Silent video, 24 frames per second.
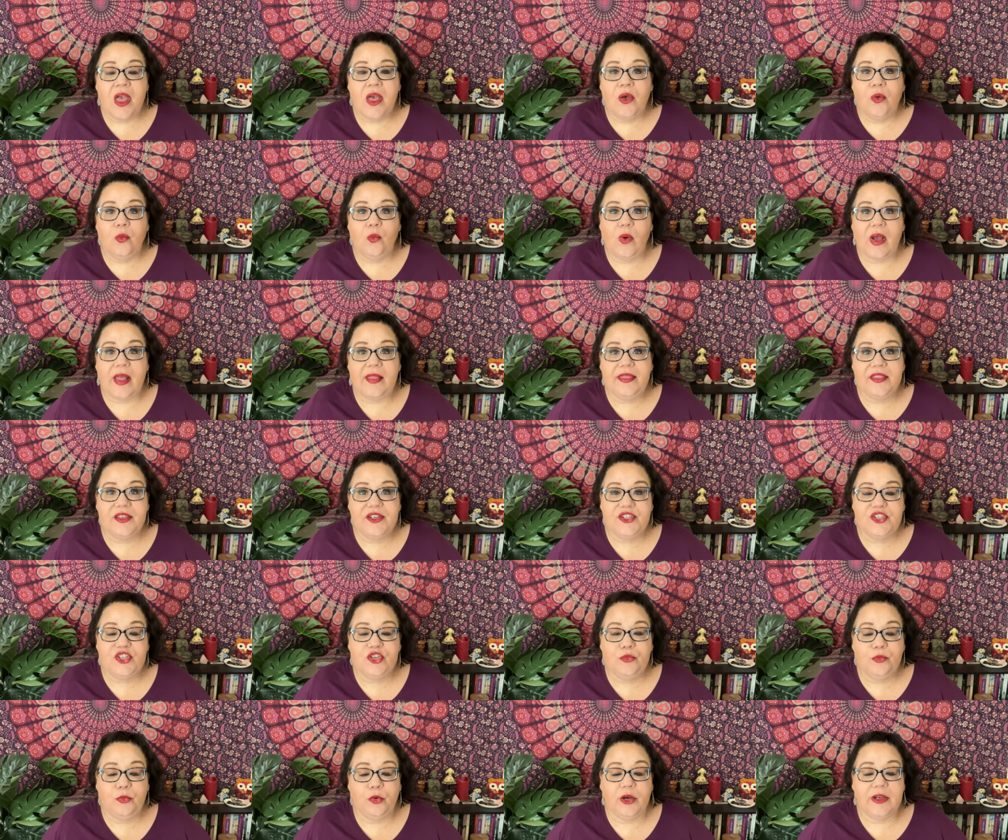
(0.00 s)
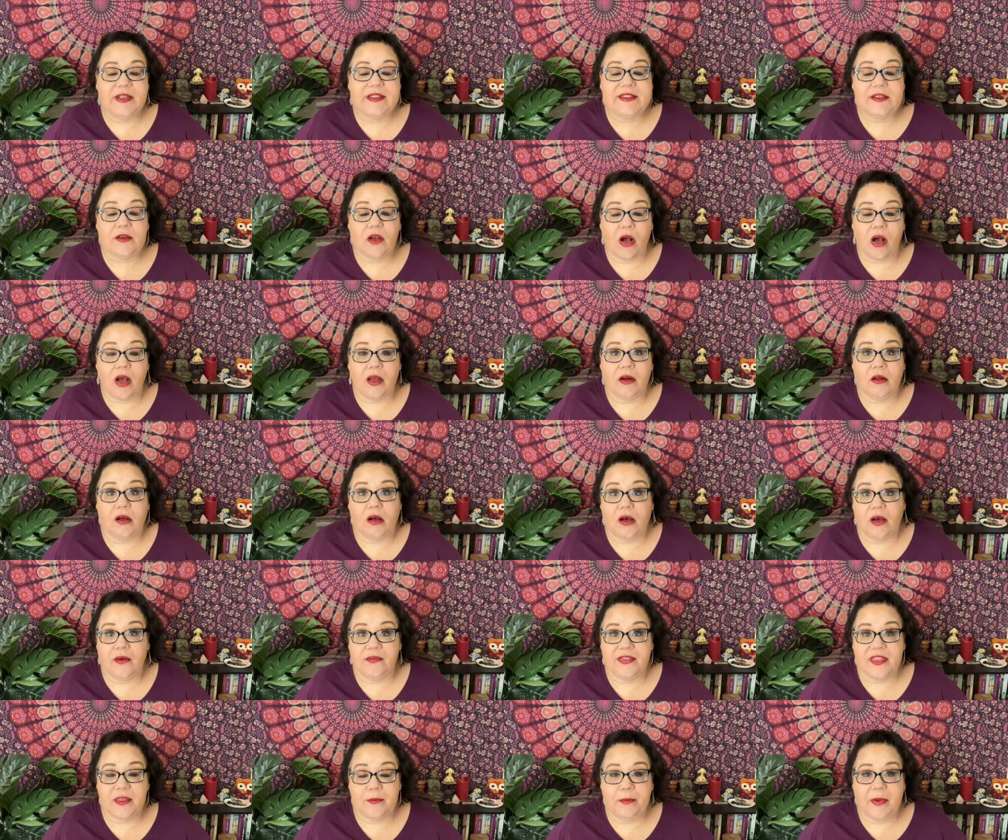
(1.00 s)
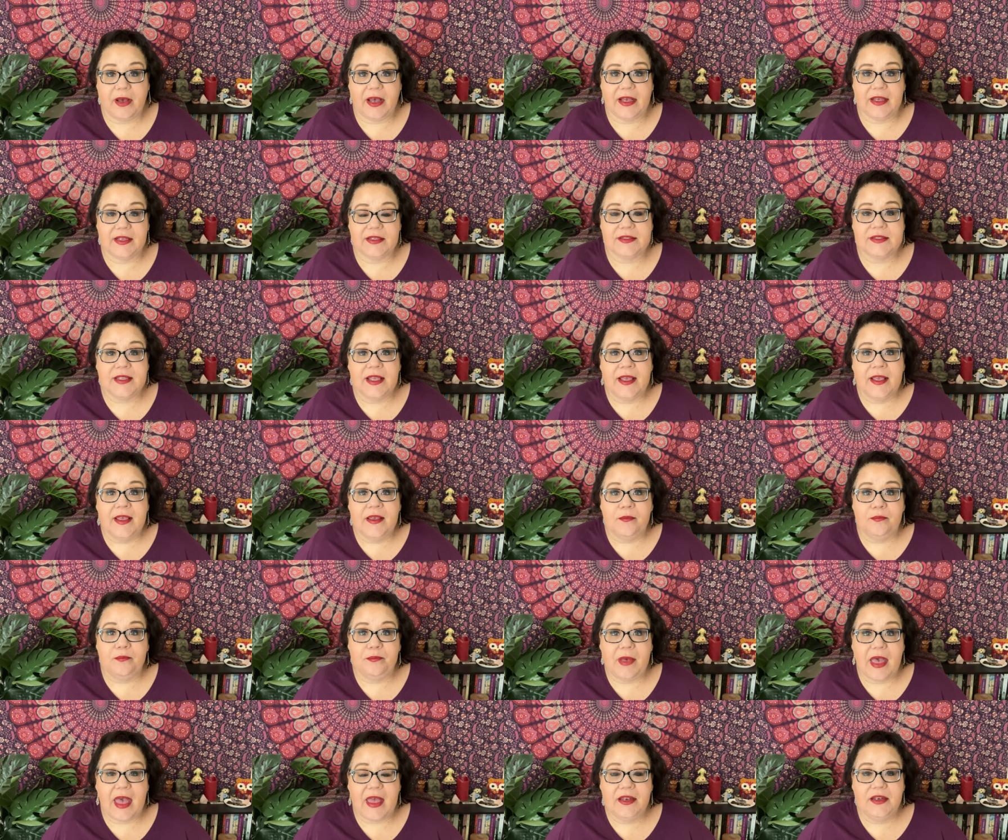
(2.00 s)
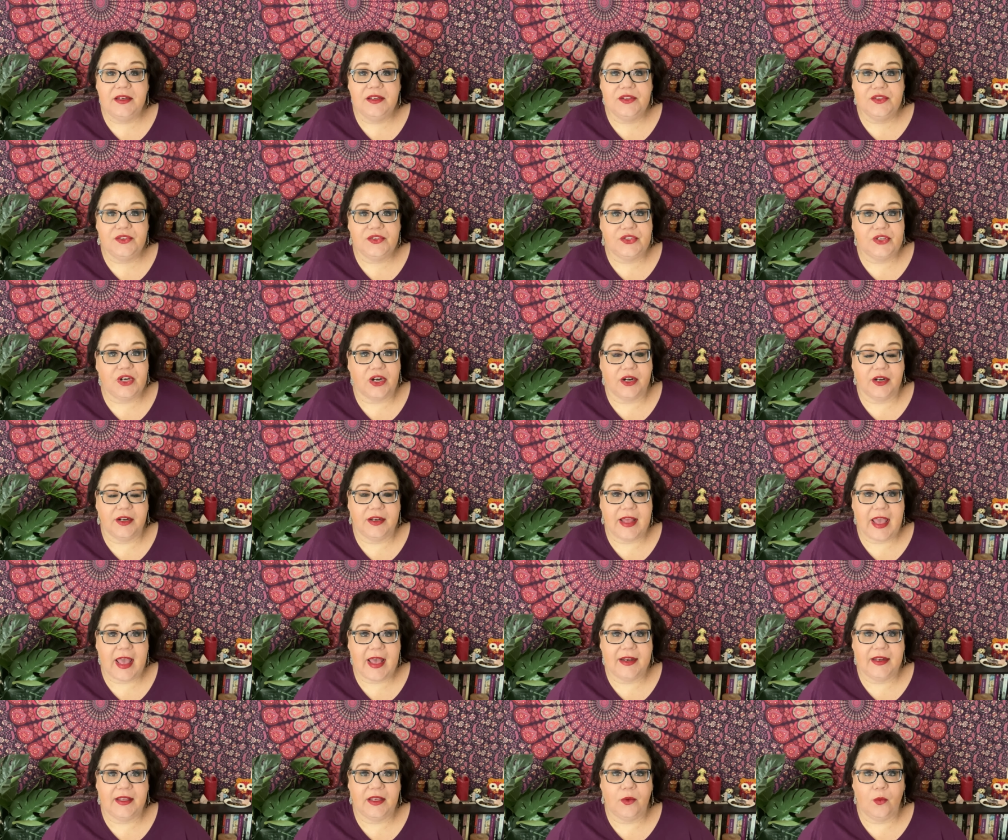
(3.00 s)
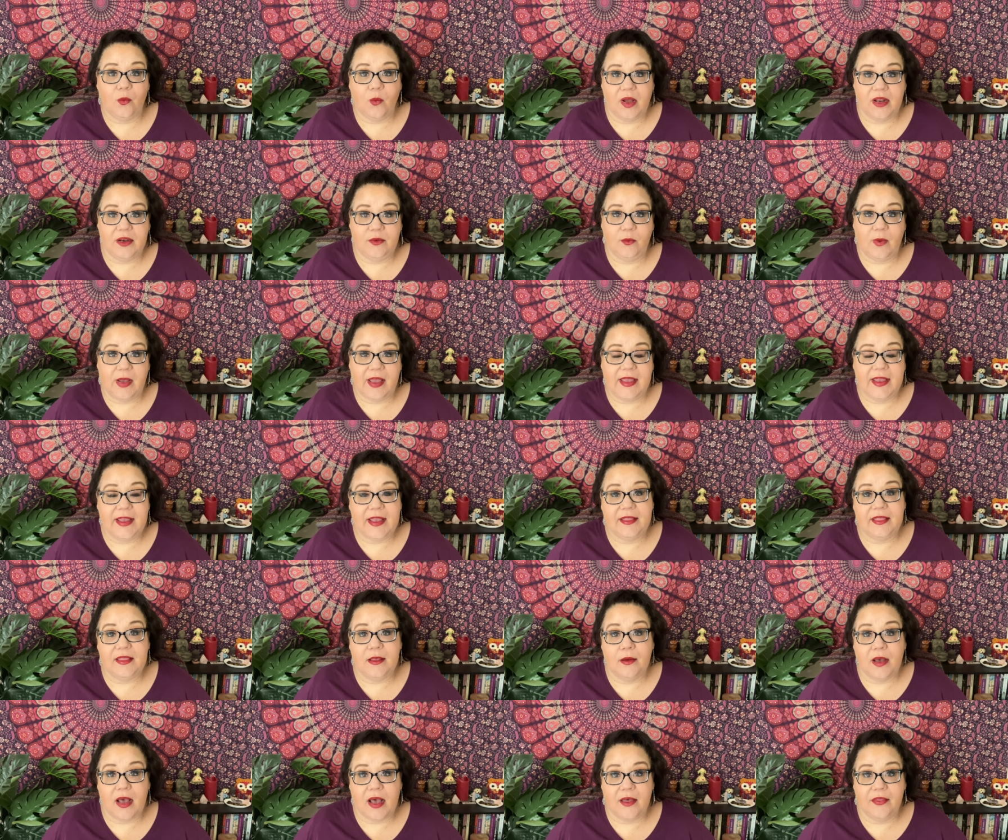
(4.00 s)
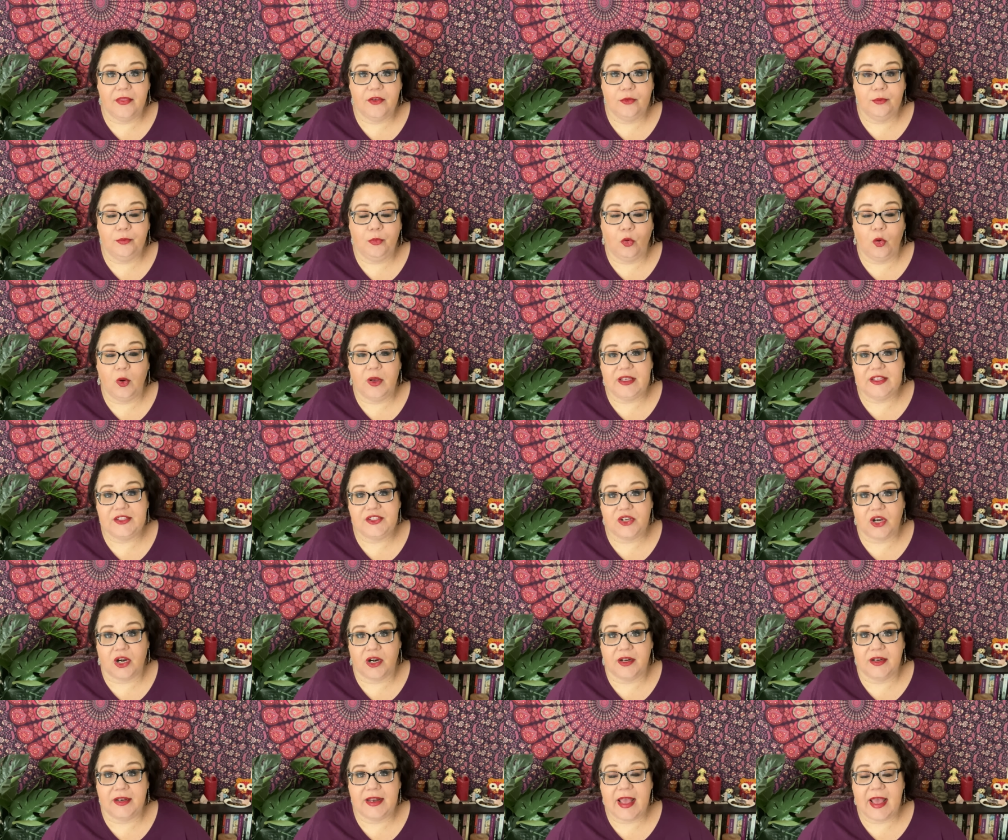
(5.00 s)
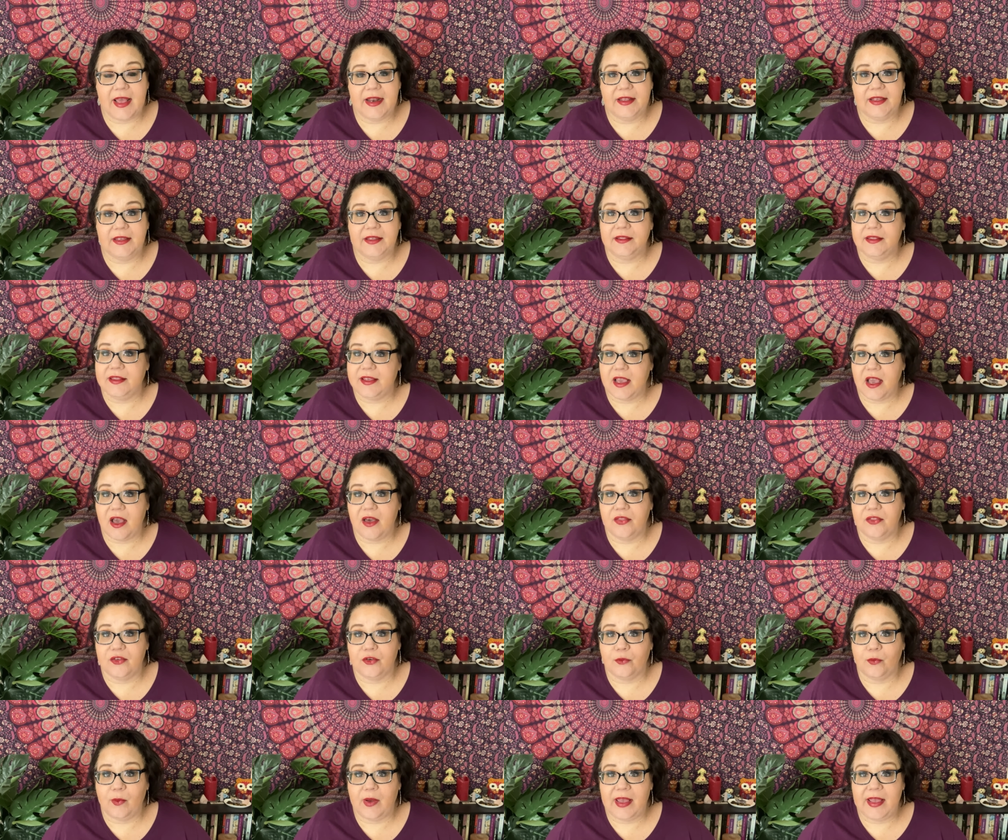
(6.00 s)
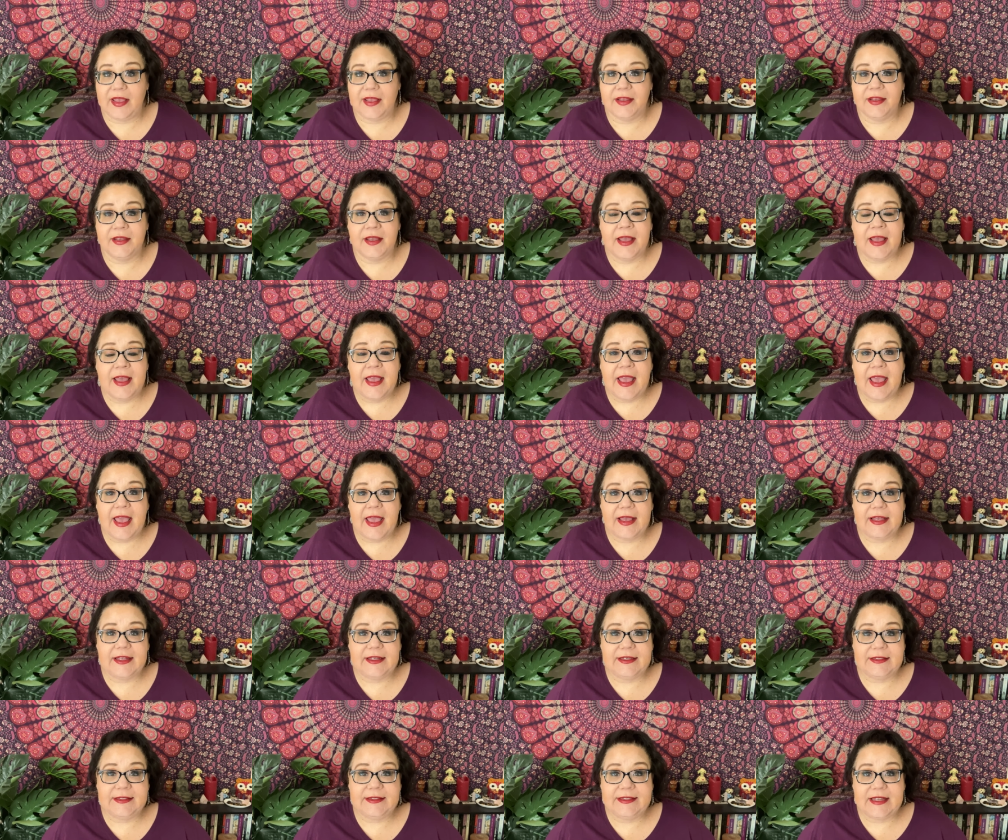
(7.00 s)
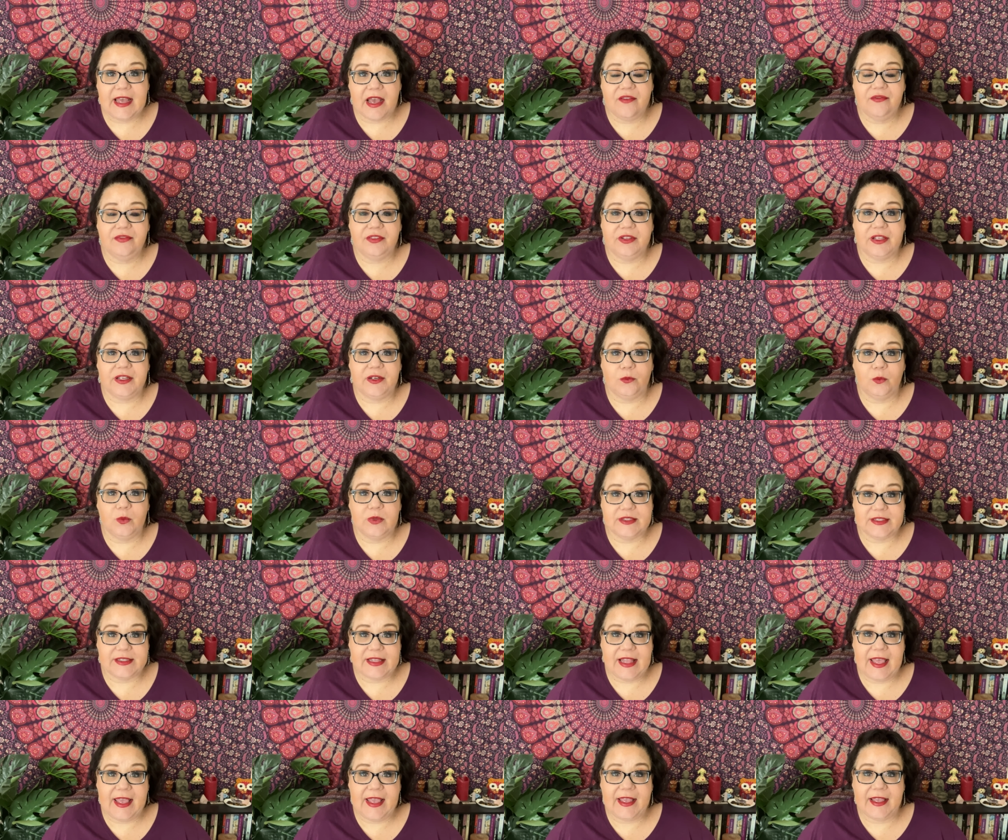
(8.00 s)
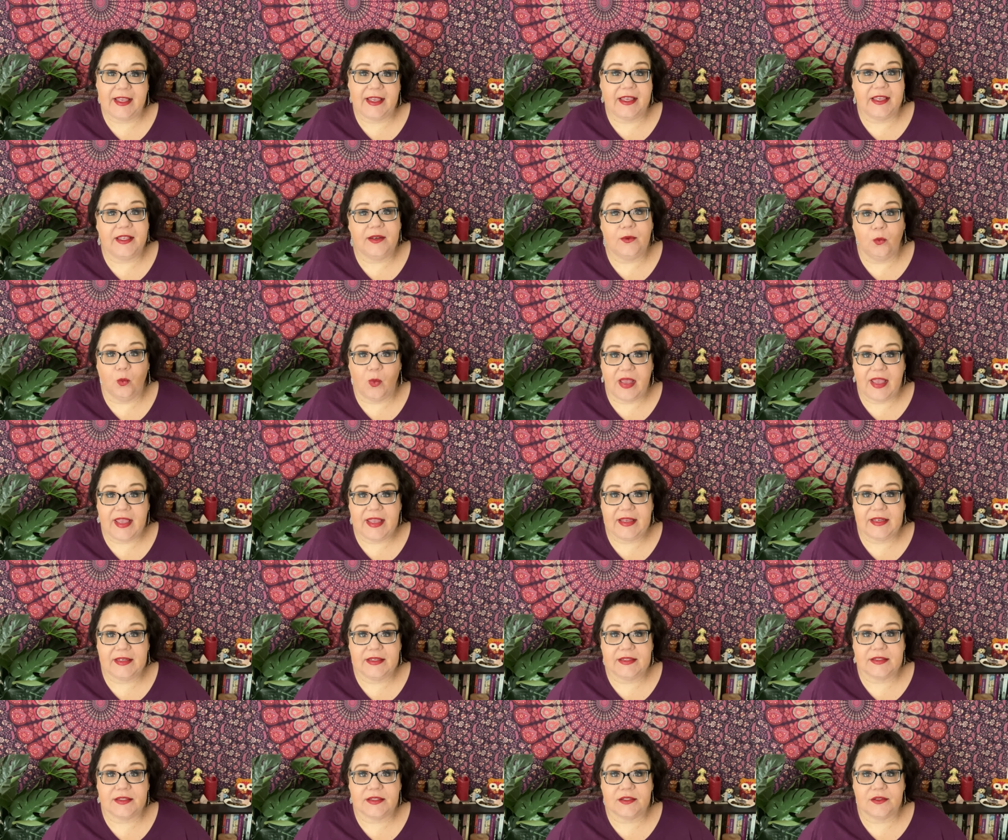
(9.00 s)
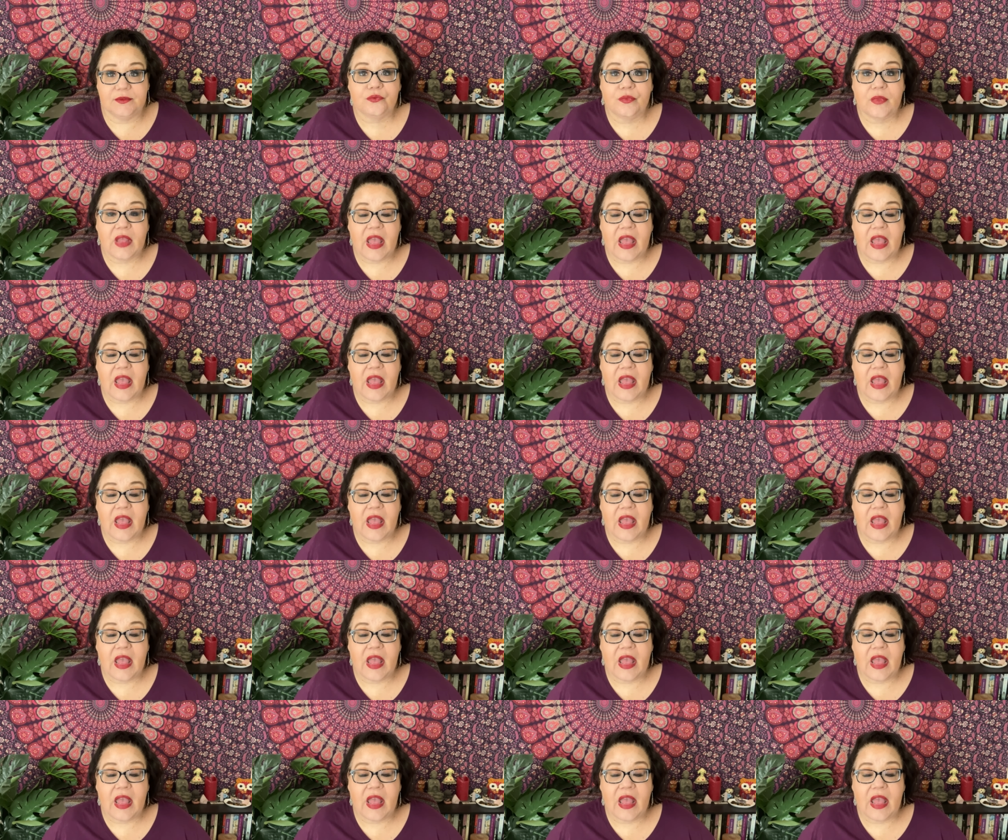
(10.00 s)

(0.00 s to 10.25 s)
When the two boys got off the bus, Ben started heading one way and the other boy started heading the other way, and Devlin was laying in wait.